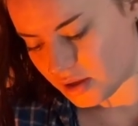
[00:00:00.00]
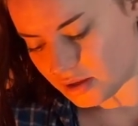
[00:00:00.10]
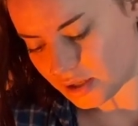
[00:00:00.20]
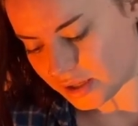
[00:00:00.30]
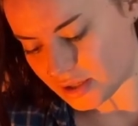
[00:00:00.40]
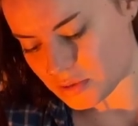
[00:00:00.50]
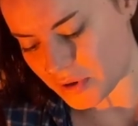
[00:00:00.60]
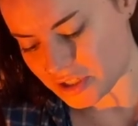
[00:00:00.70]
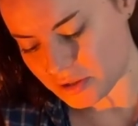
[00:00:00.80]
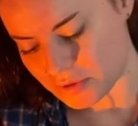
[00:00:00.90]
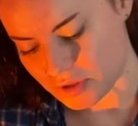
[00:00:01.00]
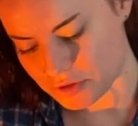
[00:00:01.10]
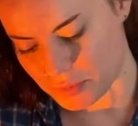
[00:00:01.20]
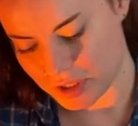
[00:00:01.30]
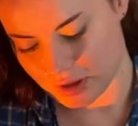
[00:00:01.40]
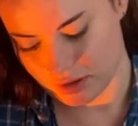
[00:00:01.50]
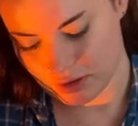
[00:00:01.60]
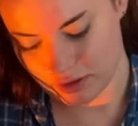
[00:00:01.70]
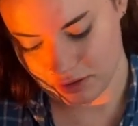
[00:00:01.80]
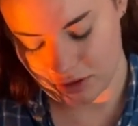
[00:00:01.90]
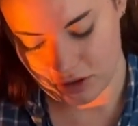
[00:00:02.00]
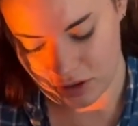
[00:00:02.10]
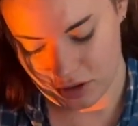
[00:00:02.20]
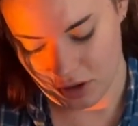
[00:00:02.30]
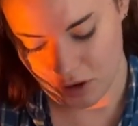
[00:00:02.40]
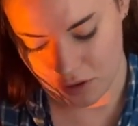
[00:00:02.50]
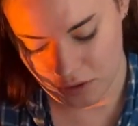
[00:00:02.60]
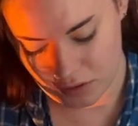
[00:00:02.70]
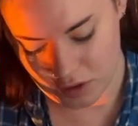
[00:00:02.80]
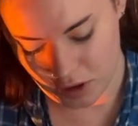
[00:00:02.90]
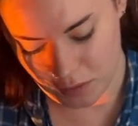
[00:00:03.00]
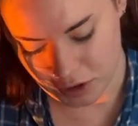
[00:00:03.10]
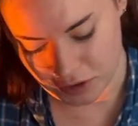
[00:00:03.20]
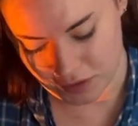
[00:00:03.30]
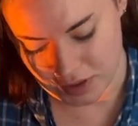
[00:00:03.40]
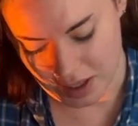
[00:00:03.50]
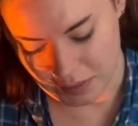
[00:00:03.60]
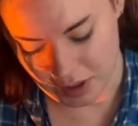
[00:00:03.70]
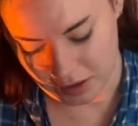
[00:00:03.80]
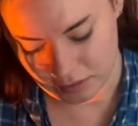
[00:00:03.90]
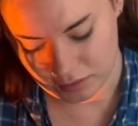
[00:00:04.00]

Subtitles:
like especially with social media, there's so much of the same thing.